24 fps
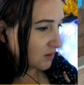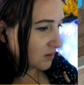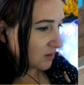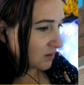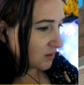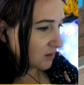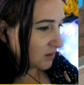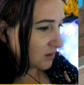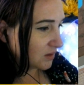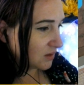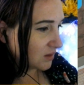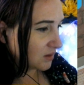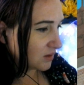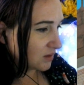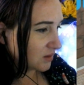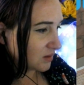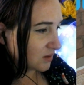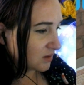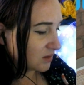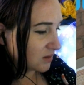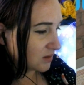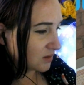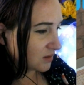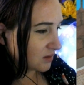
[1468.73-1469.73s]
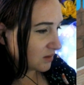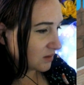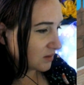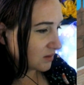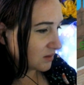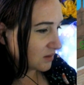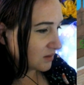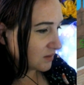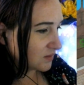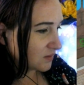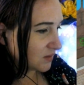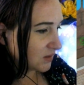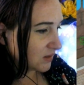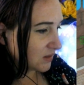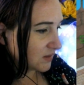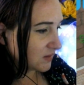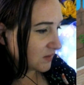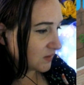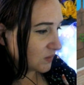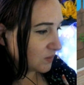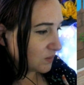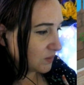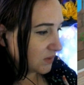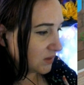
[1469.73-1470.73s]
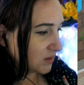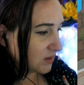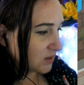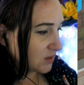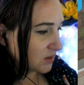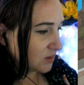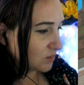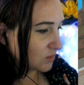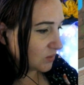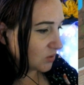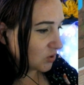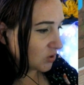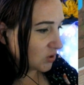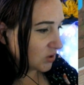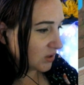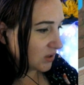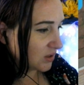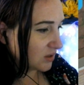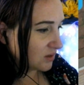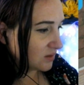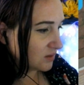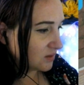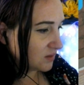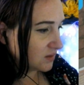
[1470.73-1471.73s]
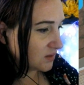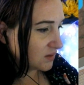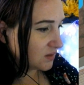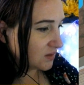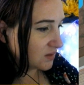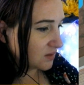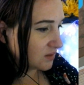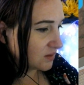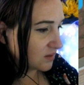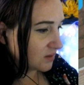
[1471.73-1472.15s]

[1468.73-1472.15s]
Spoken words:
and for the intermediate machines